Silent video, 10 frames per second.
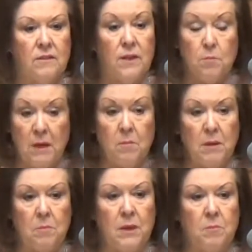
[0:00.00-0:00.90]
There may
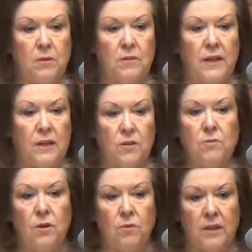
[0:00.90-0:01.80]
be people that
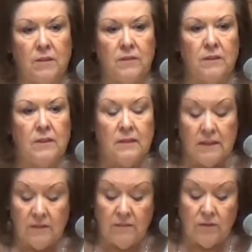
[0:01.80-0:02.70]
you know even
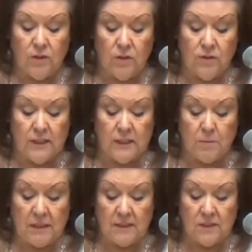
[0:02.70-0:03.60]
that have never heard
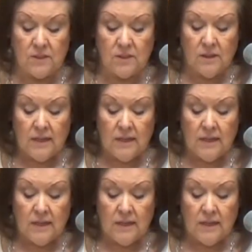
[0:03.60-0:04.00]
this message.